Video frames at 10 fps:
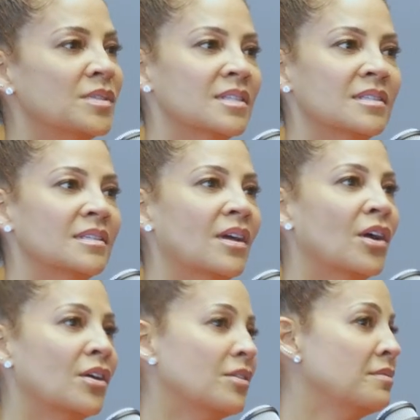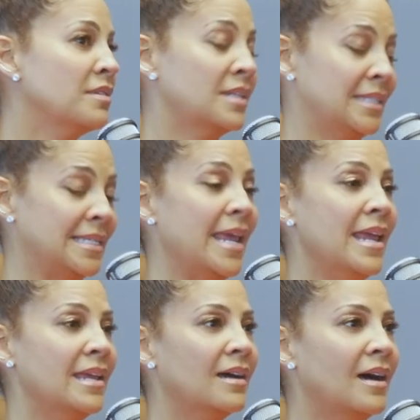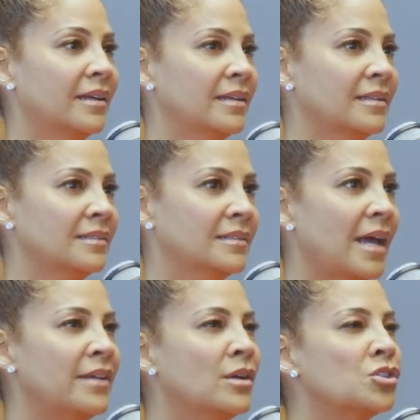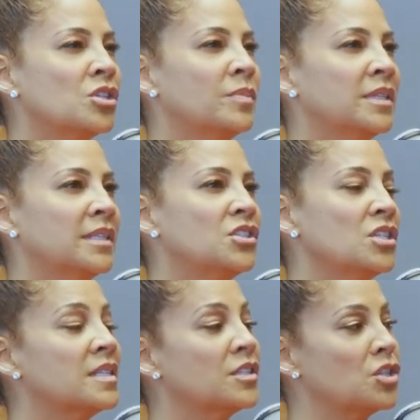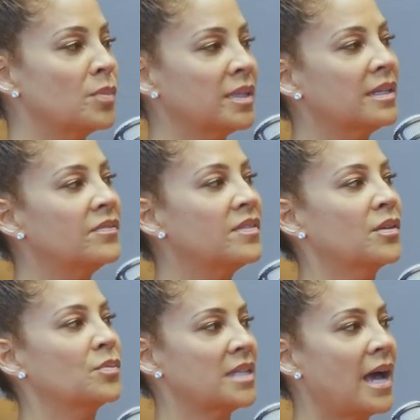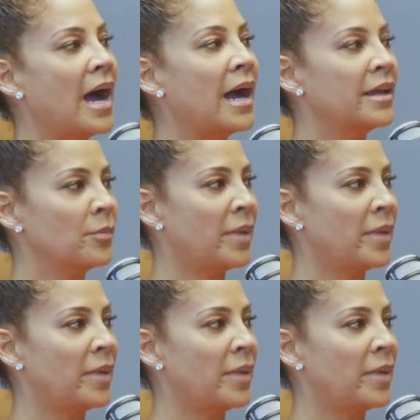was her take on it I know she believed. She said she believed there was a higher